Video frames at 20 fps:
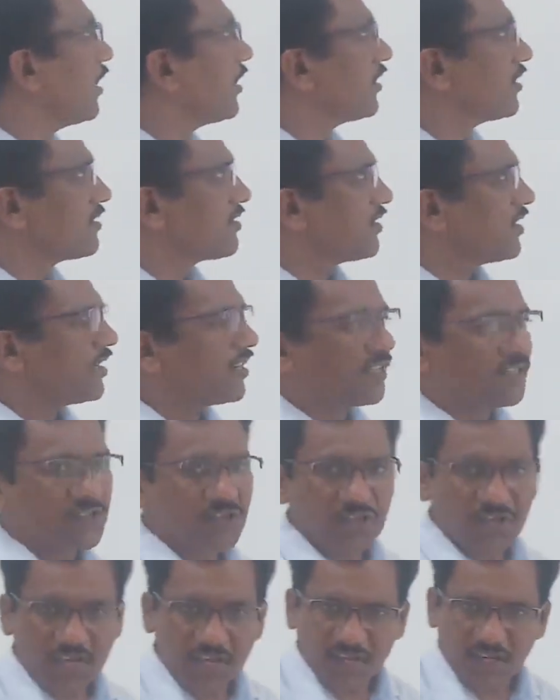can see
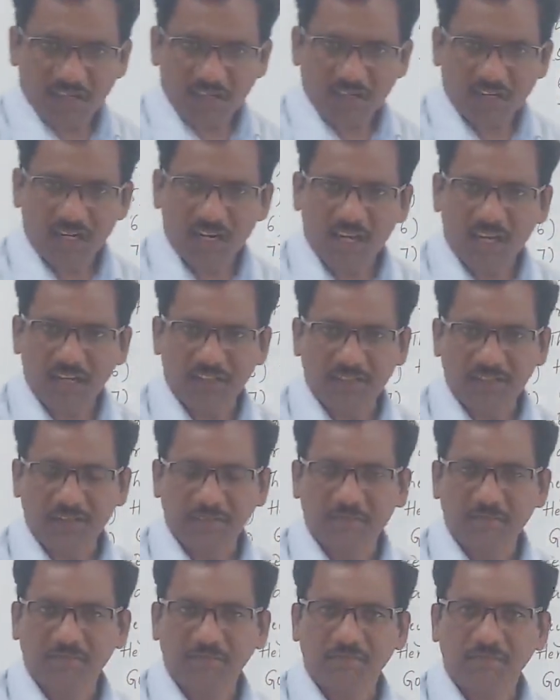nothing here. Can
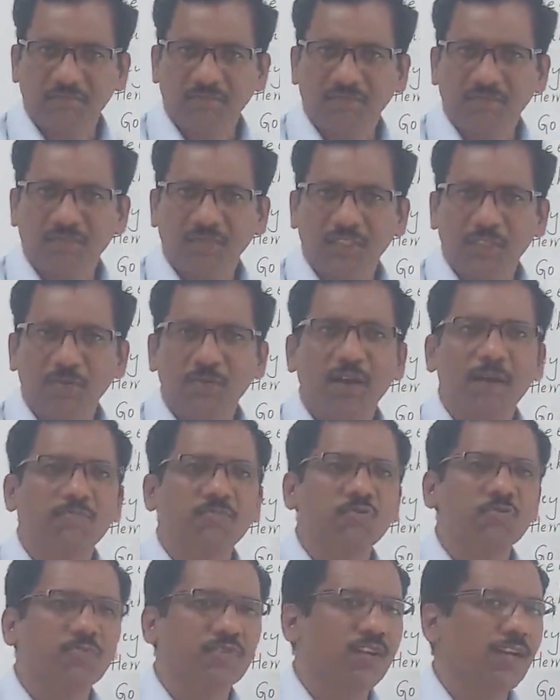I? You have
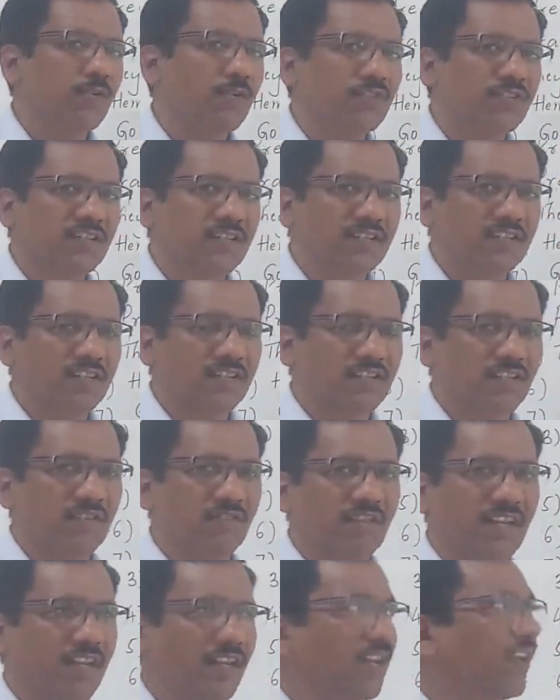to pronounce it such a
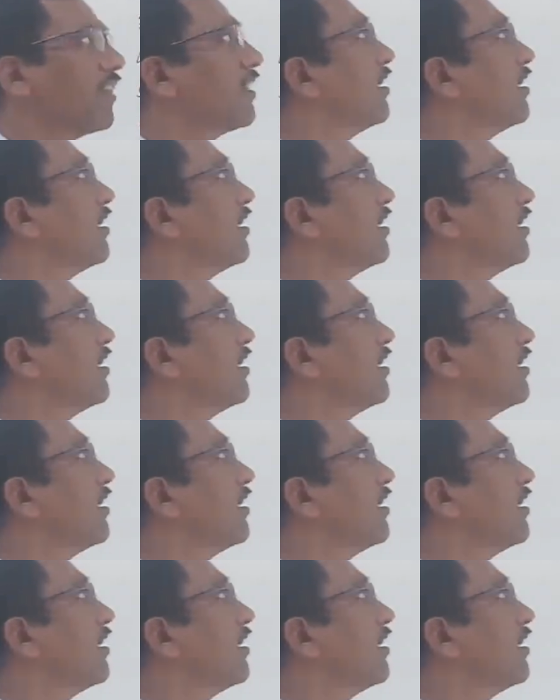way.